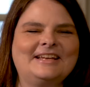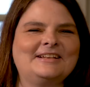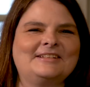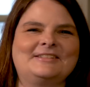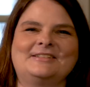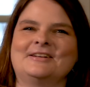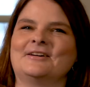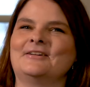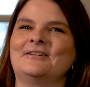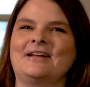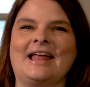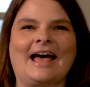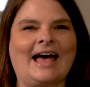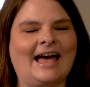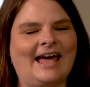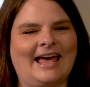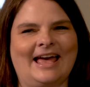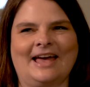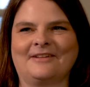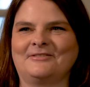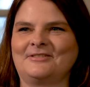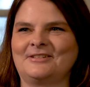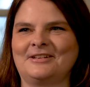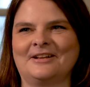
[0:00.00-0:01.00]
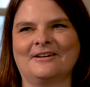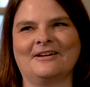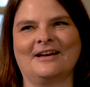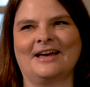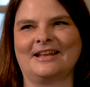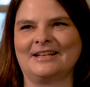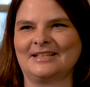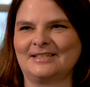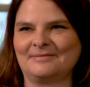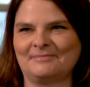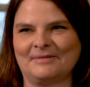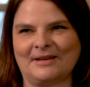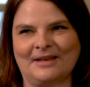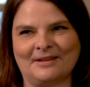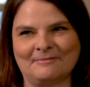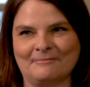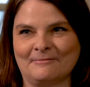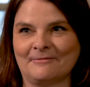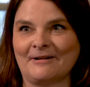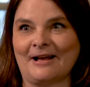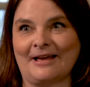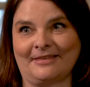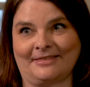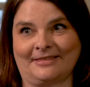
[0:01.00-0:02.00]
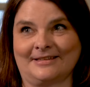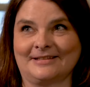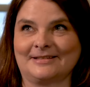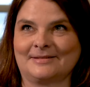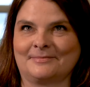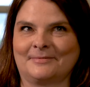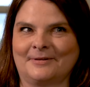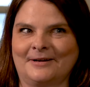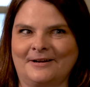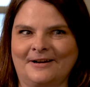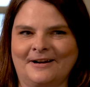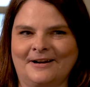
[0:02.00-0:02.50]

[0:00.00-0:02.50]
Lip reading: You do not have to know how to spell Burger.